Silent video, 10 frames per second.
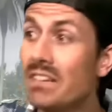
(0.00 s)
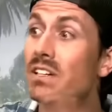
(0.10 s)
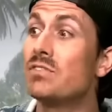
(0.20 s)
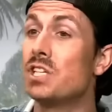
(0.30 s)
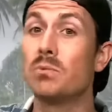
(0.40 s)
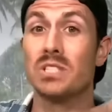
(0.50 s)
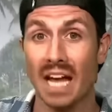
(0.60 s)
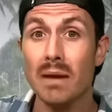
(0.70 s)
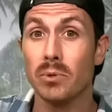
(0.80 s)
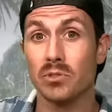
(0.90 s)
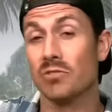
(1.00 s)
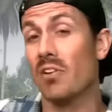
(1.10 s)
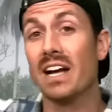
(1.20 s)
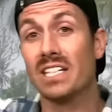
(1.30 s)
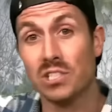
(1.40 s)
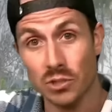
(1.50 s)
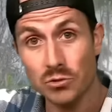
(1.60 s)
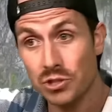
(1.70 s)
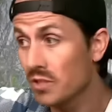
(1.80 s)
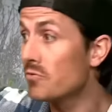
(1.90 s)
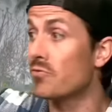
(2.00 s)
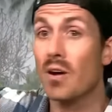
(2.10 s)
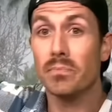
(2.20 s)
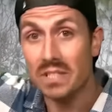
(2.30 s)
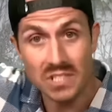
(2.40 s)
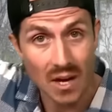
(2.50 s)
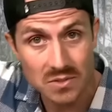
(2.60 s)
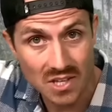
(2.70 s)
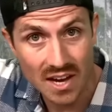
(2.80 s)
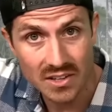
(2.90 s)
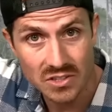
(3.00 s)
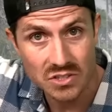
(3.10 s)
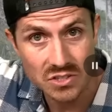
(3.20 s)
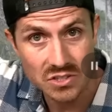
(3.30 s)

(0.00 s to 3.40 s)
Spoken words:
even if she was able to find a solution from these outsiders...